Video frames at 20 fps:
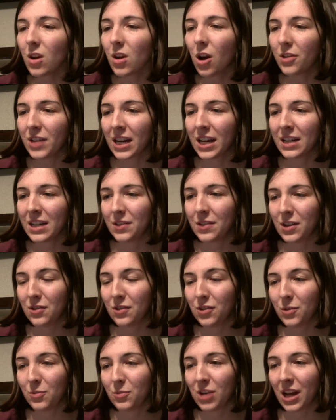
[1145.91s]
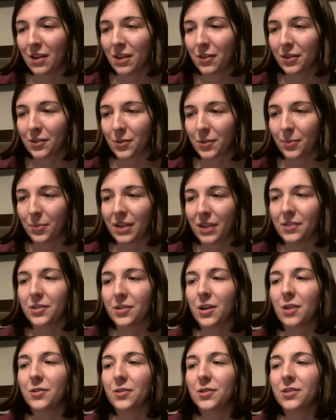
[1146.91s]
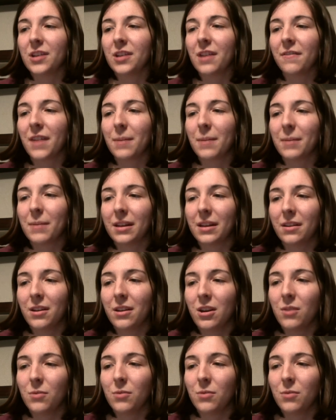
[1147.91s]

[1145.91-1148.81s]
On Diana's YouTube channel, there's a playlist called Stuff I'm In,